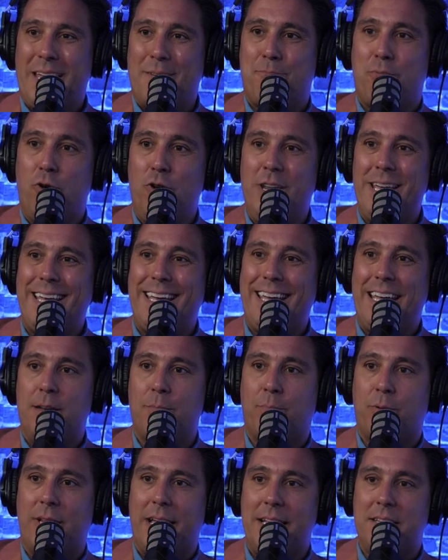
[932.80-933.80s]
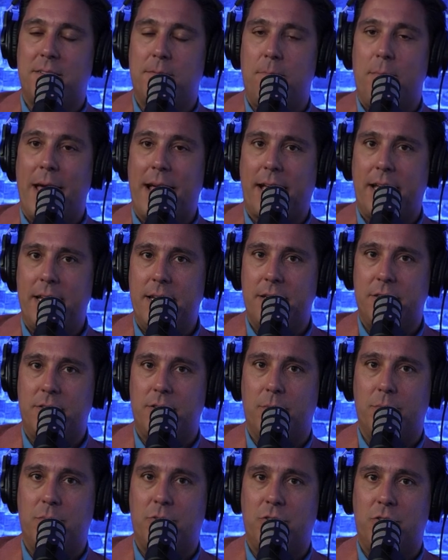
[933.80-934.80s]
putting in place
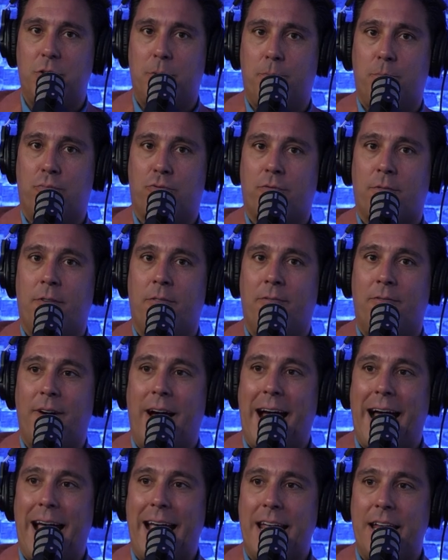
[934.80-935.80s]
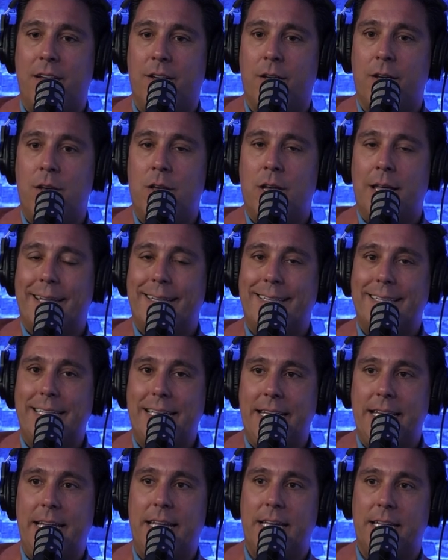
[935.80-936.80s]
mechanisms to provide
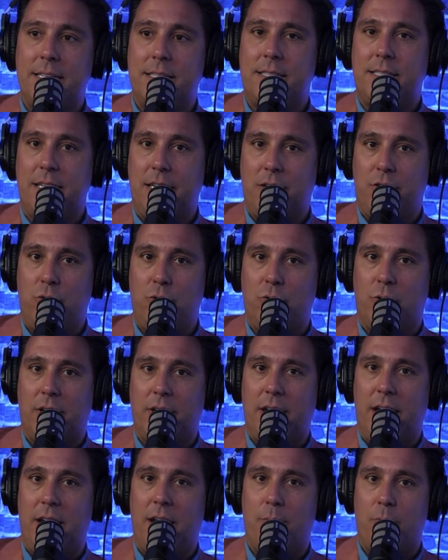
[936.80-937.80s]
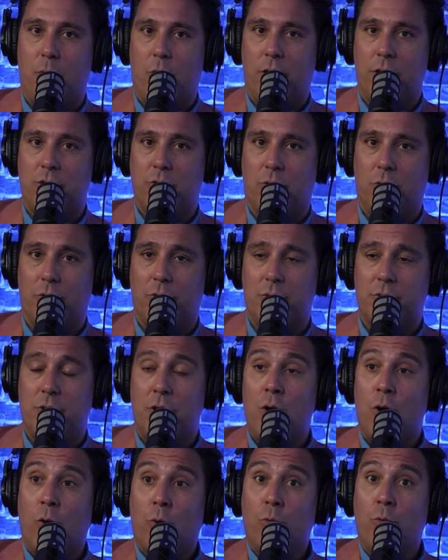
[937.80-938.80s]
leniency to Canadian mortgage holders.
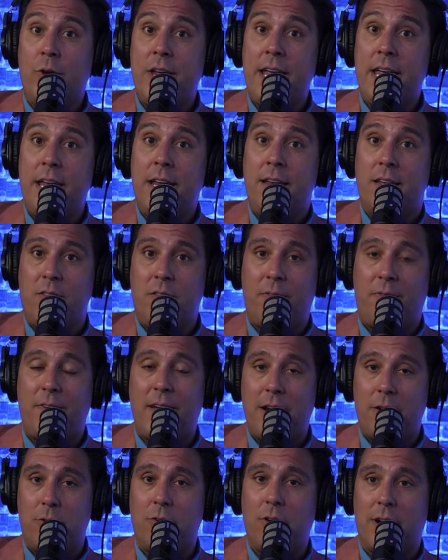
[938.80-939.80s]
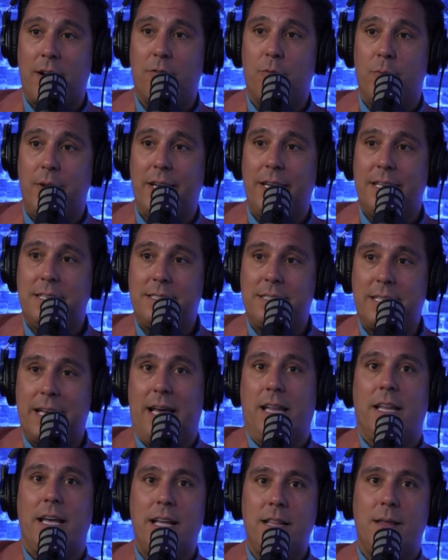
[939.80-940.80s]
Read the federal government is
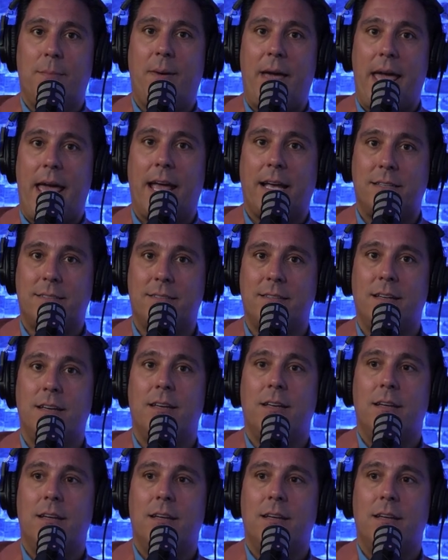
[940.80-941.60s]
telling the banks